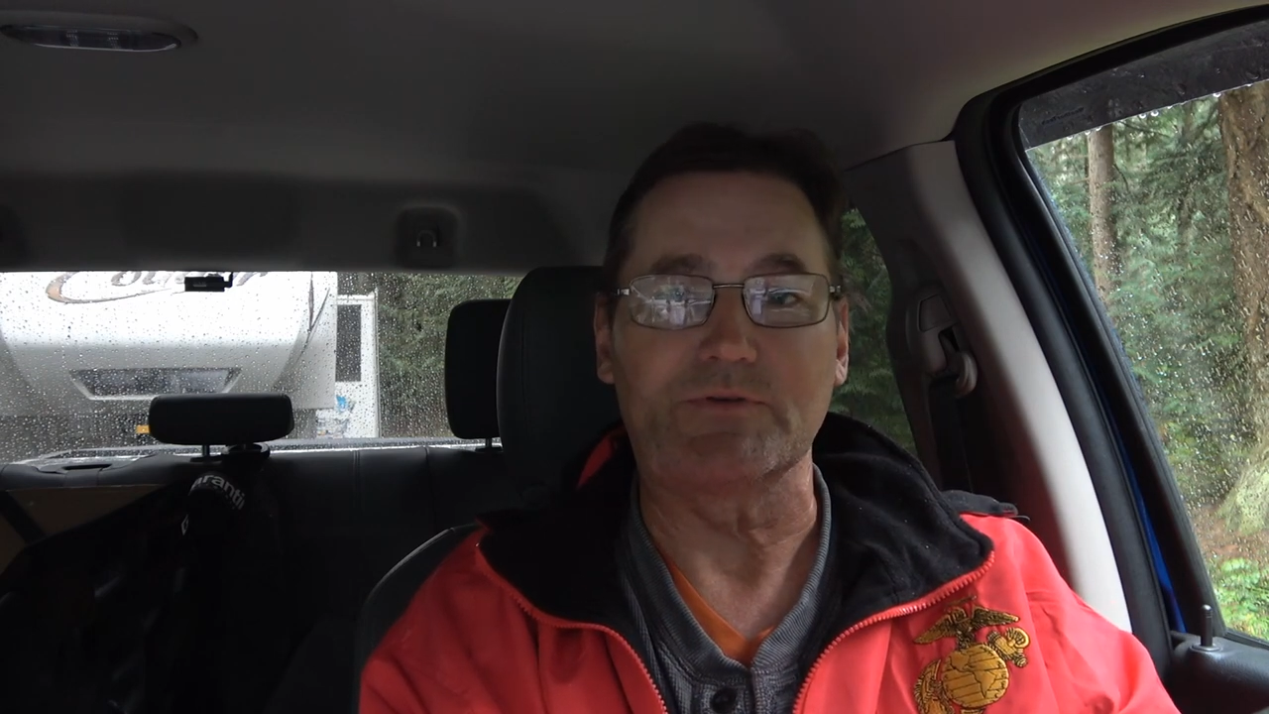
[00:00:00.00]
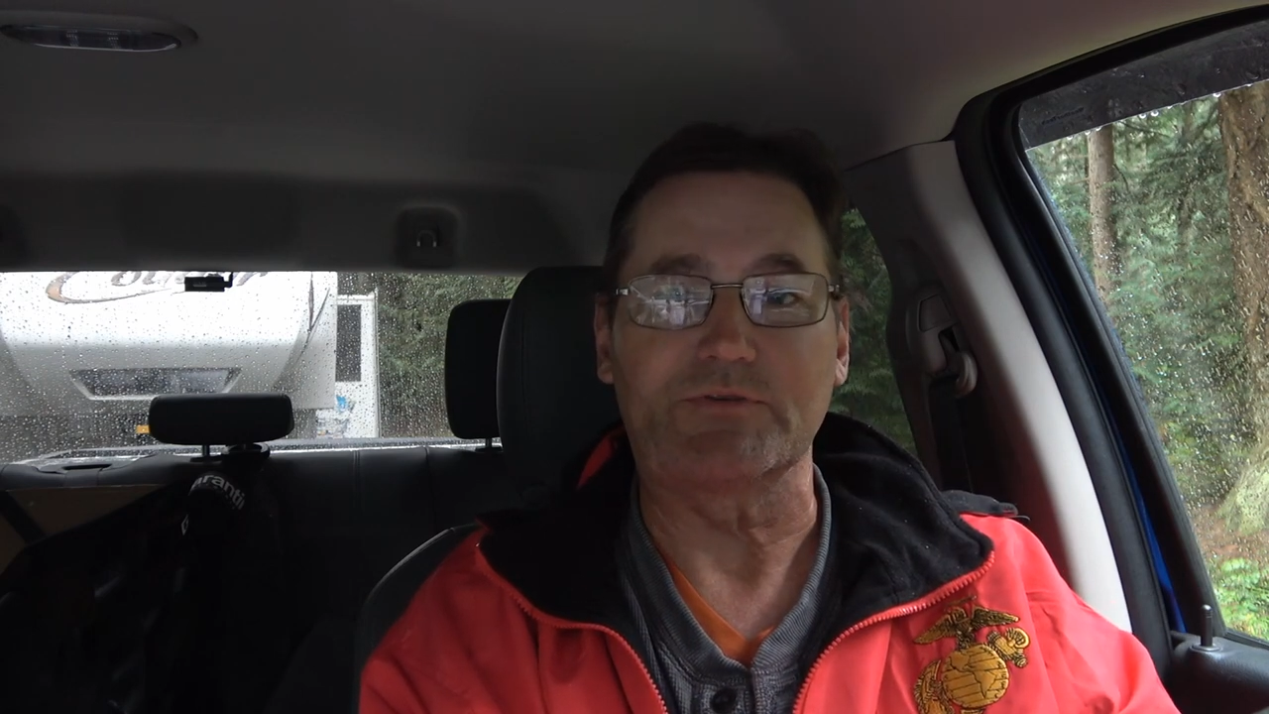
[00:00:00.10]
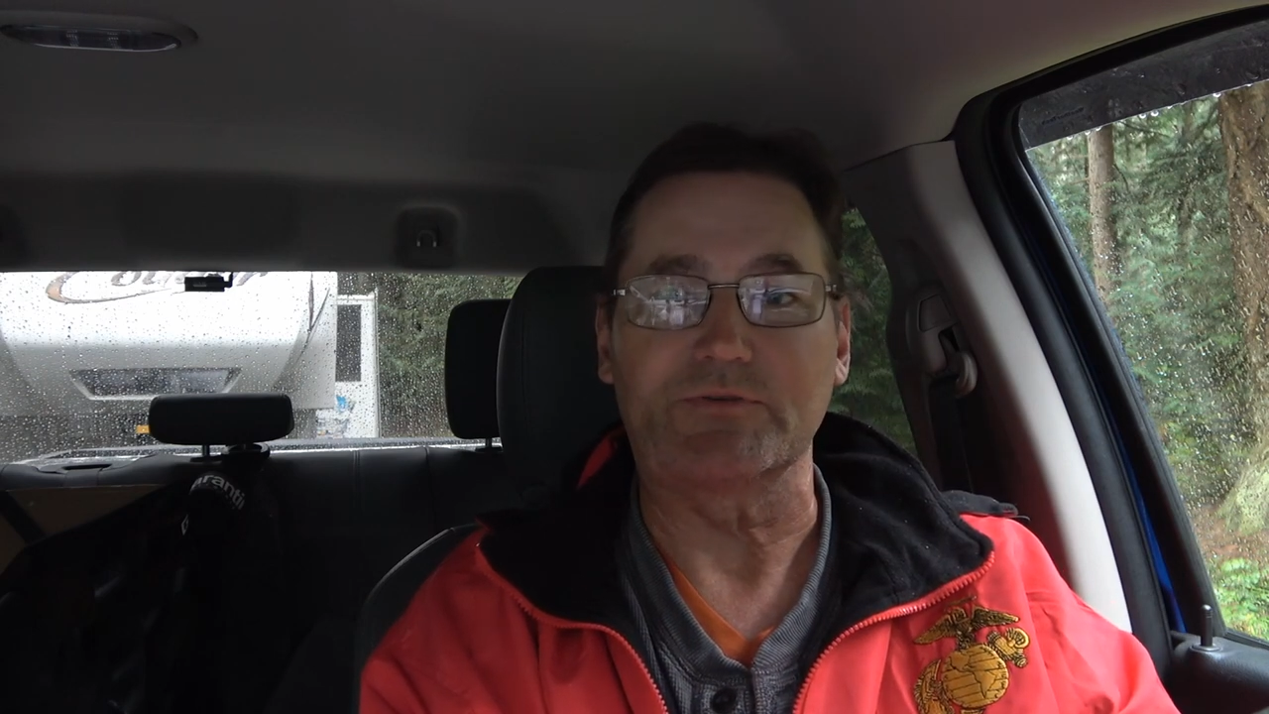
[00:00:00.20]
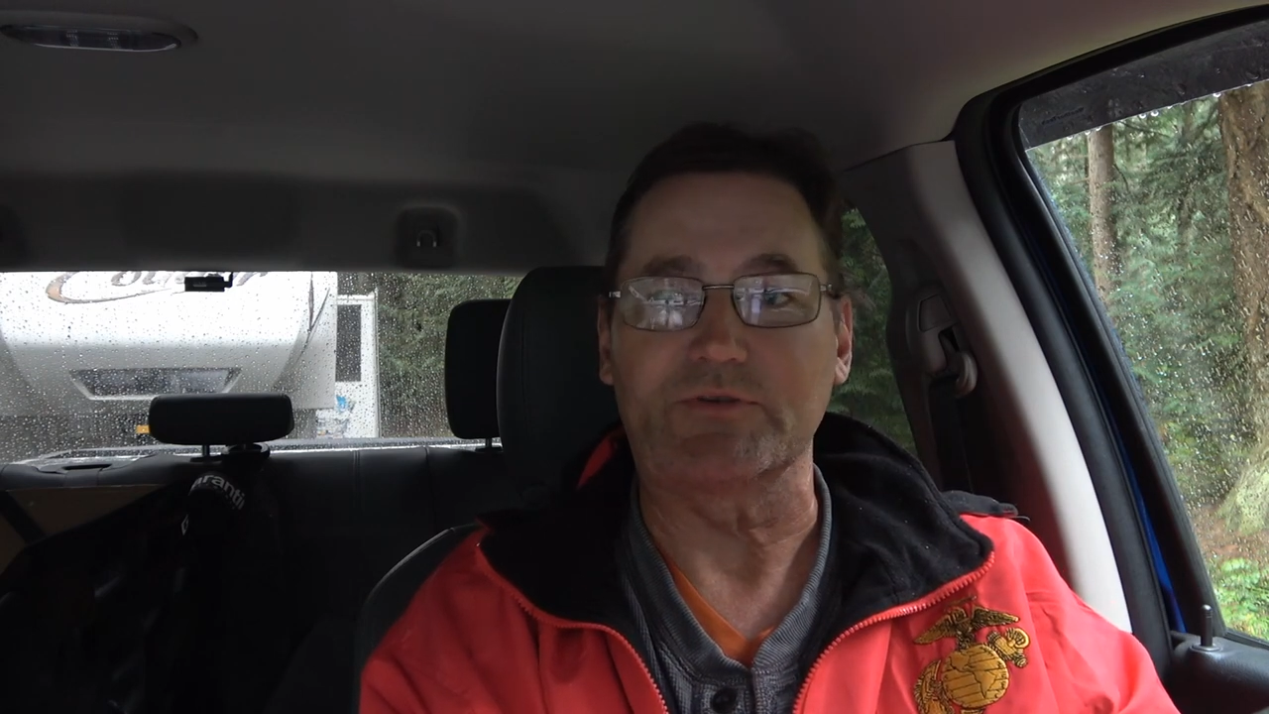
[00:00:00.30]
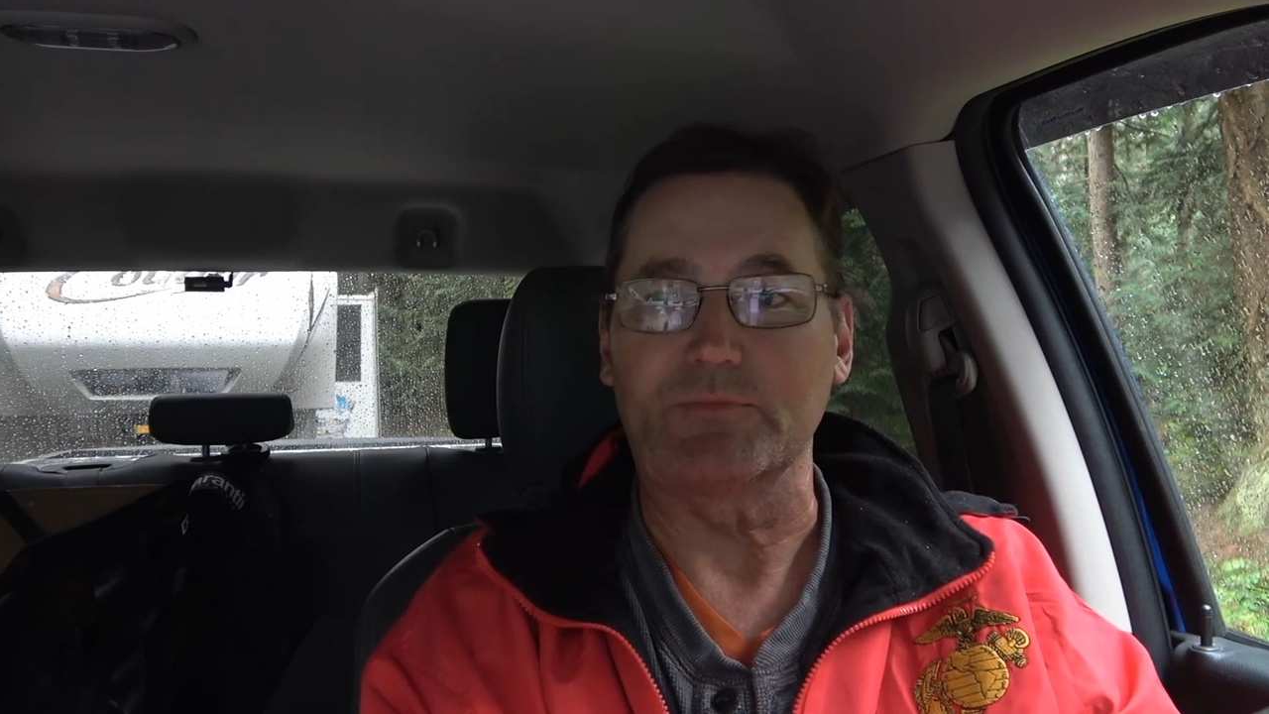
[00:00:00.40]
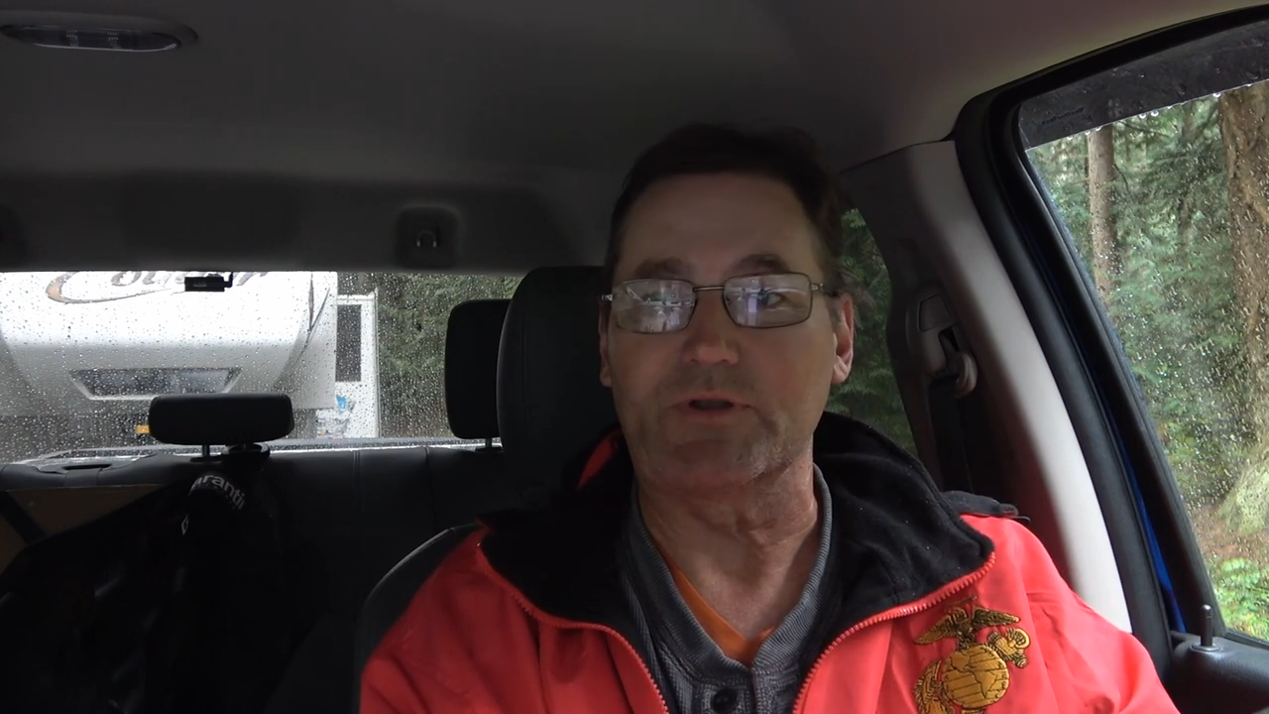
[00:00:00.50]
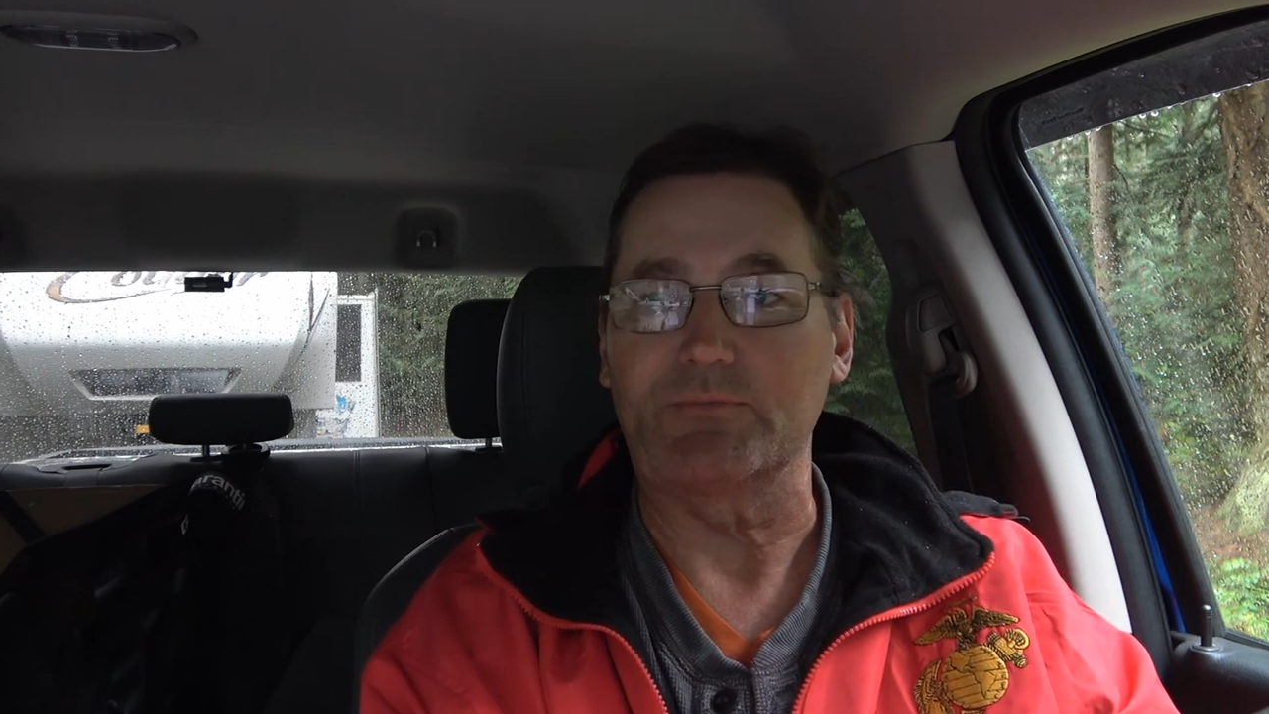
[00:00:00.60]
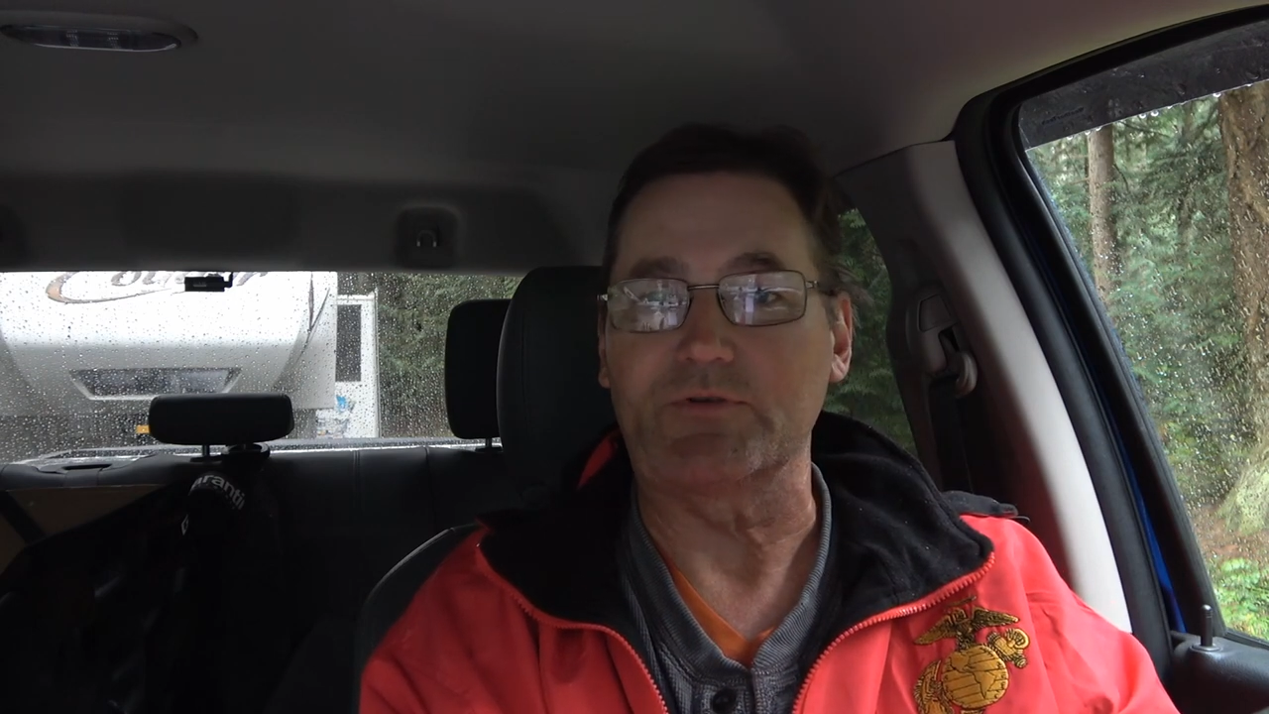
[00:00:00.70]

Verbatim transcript: so sometimes